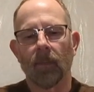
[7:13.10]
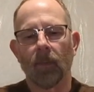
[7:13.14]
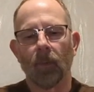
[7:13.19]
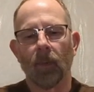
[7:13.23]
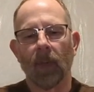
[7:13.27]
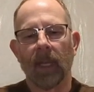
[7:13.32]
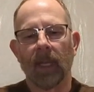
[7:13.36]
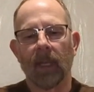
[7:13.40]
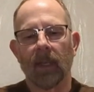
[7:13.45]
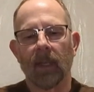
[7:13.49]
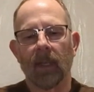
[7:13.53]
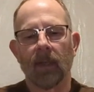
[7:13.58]

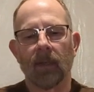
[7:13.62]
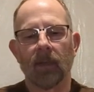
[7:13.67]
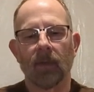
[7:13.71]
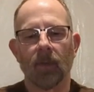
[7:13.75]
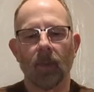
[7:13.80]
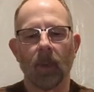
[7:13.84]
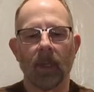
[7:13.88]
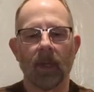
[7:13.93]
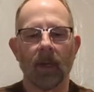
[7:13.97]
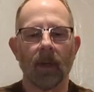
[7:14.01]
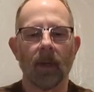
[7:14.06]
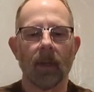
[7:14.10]
ring
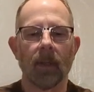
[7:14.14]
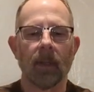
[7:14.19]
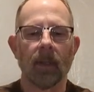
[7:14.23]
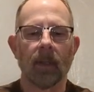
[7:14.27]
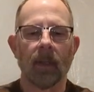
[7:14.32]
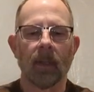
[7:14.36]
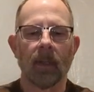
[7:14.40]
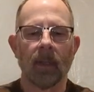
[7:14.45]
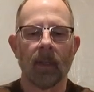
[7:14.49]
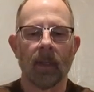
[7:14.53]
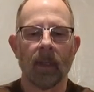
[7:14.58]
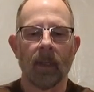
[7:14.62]
tweeter,
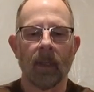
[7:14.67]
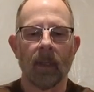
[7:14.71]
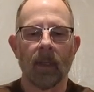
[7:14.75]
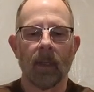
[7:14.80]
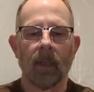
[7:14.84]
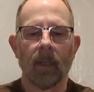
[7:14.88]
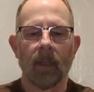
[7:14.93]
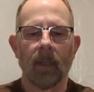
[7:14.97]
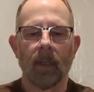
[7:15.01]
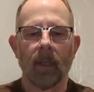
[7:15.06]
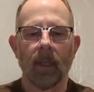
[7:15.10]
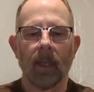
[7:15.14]

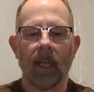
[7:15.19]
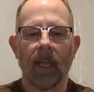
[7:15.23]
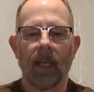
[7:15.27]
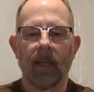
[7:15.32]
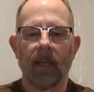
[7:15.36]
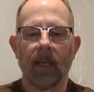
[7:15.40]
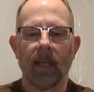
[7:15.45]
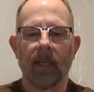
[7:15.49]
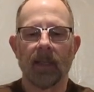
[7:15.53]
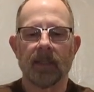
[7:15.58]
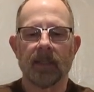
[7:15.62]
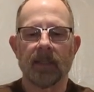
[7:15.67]

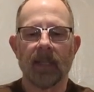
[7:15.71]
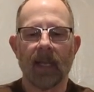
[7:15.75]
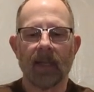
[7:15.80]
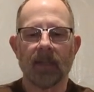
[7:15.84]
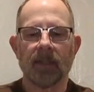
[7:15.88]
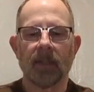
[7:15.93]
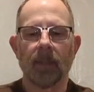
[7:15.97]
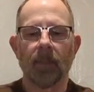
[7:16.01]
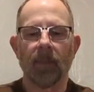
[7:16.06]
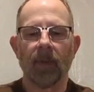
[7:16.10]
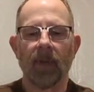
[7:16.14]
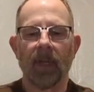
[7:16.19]
and it's
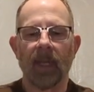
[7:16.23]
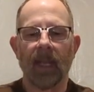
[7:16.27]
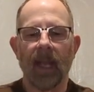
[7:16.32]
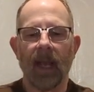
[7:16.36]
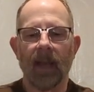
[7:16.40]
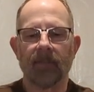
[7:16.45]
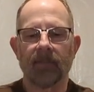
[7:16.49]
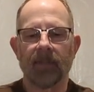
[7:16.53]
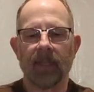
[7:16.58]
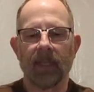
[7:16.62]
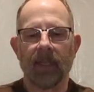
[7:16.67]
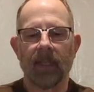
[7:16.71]
actually pretty
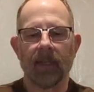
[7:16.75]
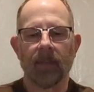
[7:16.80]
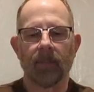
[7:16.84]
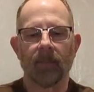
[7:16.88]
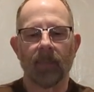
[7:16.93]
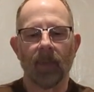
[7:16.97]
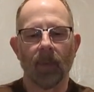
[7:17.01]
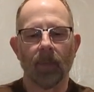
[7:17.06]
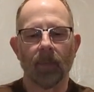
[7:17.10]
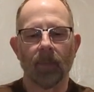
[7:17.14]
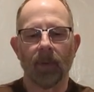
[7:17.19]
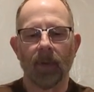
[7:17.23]
hefty,
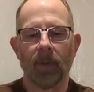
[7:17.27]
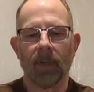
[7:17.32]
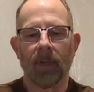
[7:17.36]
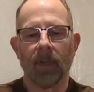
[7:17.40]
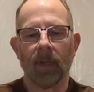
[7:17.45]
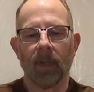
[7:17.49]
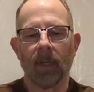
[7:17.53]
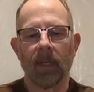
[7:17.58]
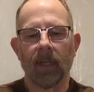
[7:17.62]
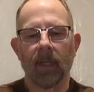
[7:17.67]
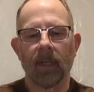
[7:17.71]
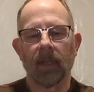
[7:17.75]
built pretty
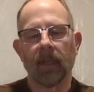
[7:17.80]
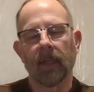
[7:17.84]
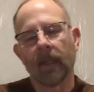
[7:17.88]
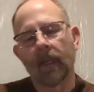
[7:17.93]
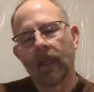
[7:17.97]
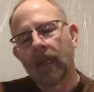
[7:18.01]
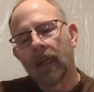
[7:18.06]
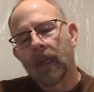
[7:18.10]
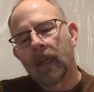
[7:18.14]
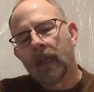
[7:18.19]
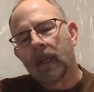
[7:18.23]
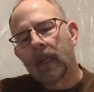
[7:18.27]
good.
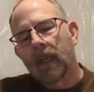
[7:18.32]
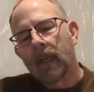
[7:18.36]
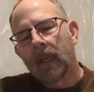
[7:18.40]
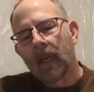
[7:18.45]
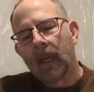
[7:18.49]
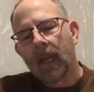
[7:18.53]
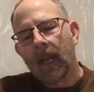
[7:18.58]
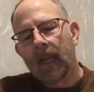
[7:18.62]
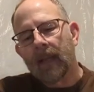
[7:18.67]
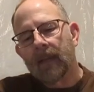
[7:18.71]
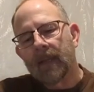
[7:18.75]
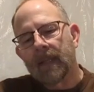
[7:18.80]

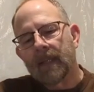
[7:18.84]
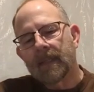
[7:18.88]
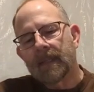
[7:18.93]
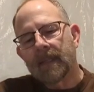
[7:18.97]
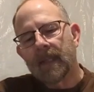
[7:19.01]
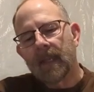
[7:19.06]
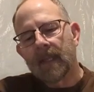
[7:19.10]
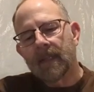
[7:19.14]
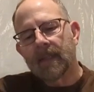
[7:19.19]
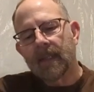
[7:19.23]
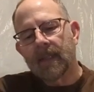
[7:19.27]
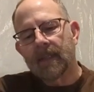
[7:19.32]
And this
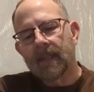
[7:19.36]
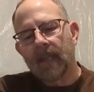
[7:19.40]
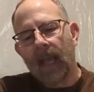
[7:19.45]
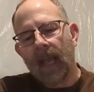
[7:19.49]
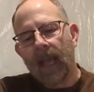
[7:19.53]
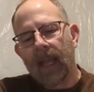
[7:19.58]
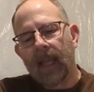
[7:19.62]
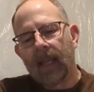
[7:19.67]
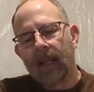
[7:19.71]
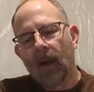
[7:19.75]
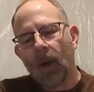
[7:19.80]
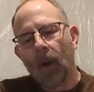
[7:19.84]
says it's
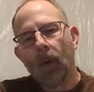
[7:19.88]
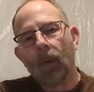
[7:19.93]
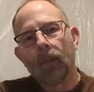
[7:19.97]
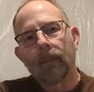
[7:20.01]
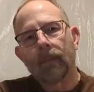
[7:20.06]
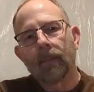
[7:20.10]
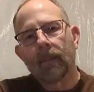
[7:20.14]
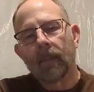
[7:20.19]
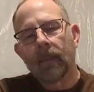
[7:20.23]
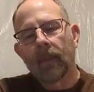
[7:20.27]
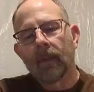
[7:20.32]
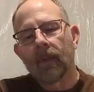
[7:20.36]
8
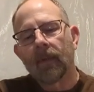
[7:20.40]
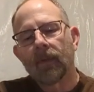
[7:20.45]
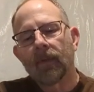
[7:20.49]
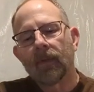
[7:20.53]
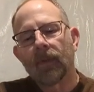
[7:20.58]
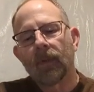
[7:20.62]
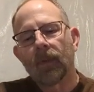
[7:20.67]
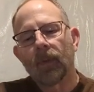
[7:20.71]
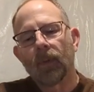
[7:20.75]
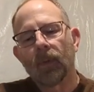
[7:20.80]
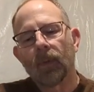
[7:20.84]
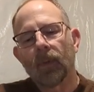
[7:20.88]
ohm,
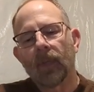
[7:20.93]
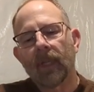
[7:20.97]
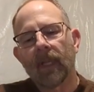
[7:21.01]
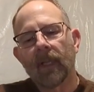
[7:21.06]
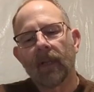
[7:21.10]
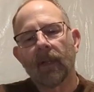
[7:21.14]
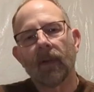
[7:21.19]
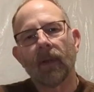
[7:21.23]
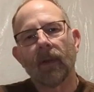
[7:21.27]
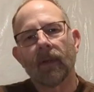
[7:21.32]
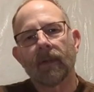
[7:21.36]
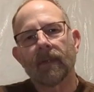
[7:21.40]
2
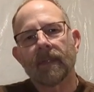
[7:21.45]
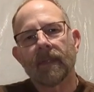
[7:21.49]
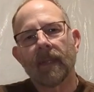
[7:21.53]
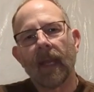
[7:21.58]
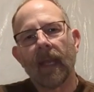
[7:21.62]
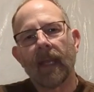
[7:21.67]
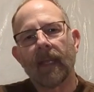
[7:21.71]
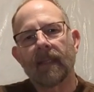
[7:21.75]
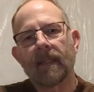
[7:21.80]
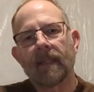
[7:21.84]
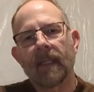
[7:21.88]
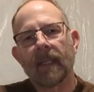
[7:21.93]
kilohertz
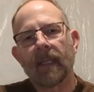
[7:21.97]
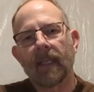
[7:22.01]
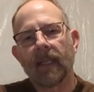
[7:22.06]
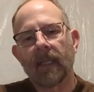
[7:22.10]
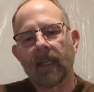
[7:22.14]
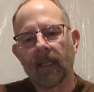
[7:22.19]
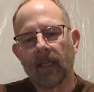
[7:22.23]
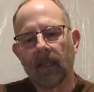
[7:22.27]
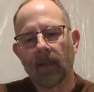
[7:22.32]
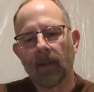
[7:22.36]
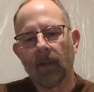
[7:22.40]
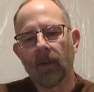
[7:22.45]
to 18
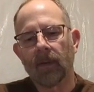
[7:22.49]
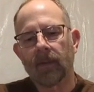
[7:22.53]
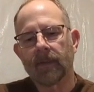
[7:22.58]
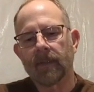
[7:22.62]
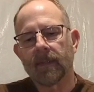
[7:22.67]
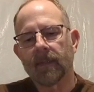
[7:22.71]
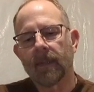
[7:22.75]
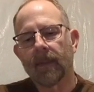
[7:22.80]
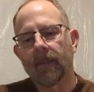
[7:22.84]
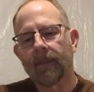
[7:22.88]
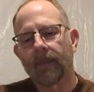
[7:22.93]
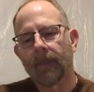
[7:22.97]

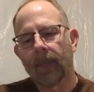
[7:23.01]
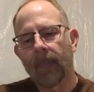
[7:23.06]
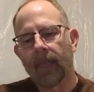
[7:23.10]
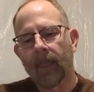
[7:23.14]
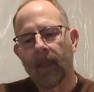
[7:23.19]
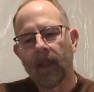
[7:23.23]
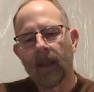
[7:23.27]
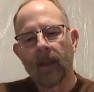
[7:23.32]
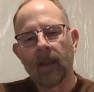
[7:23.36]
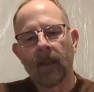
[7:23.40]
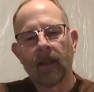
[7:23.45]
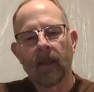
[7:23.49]
kilohertz,
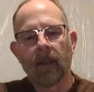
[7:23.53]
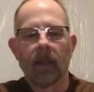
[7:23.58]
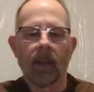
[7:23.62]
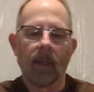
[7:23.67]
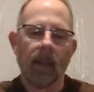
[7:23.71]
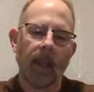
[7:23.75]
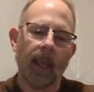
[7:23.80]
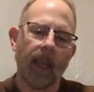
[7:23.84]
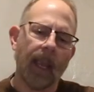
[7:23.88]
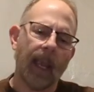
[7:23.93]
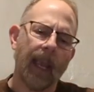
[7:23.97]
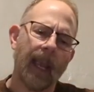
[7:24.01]

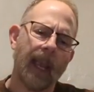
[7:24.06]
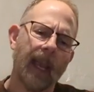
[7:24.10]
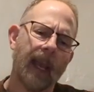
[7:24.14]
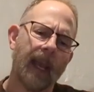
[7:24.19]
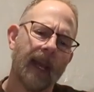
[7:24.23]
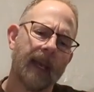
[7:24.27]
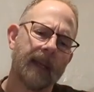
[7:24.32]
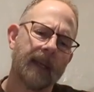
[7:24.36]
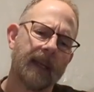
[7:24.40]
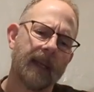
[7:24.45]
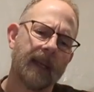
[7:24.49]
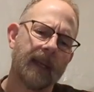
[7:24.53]

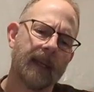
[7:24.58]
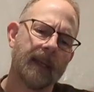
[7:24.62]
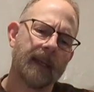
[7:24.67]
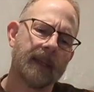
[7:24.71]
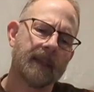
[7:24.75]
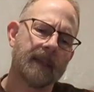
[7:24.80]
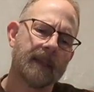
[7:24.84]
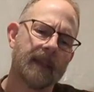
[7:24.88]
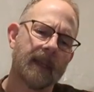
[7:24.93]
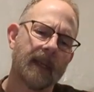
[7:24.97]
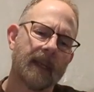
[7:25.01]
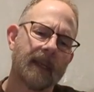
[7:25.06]
and it
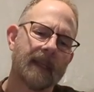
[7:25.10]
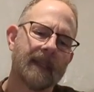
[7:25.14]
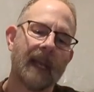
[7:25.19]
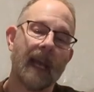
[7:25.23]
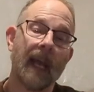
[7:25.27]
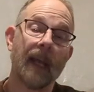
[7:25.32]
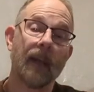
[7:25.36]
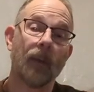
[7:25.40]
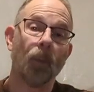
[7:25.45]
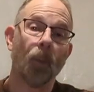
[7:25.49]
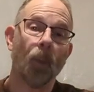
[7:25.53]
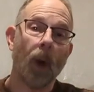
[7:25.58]
is
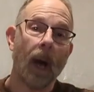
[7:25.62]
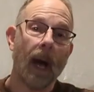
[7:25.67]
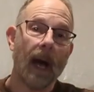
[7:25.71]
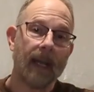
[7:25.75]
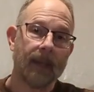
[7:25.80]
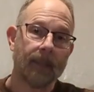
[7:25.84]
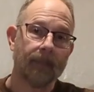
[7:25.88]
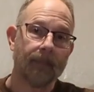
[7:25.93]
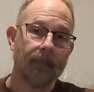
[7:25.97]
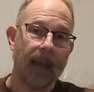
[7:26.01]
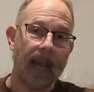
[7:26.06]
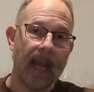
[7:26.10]
10
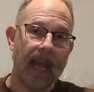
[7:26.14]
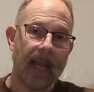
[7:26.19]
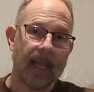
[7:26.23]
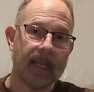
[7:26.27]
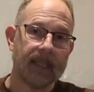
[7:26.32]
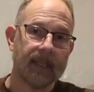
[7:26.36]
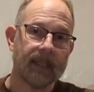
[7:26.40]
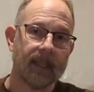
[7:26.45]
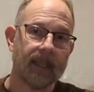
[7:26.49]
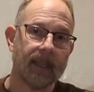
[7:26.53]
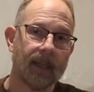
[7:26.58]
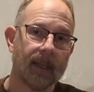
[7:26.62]
watt
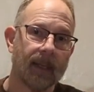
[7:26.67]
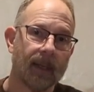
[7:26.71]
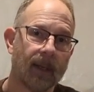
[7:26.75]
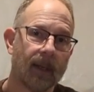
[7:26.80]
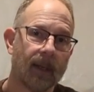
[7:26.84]
max.